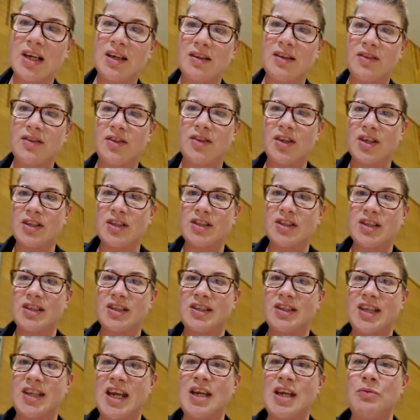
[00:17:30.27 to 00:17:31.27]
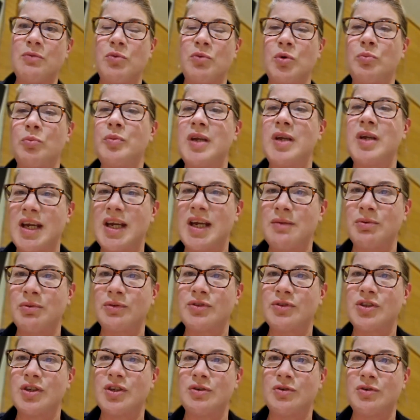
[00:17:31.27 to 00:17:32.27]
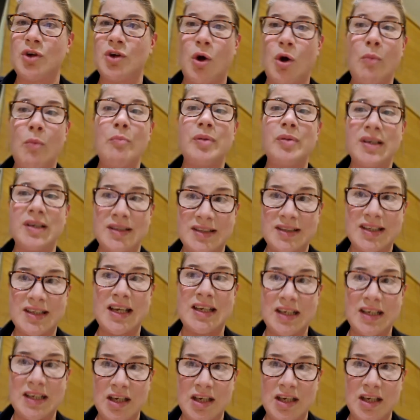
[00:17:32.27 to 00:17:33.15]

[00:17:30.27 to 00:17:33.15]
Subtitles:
that they will be able to compensate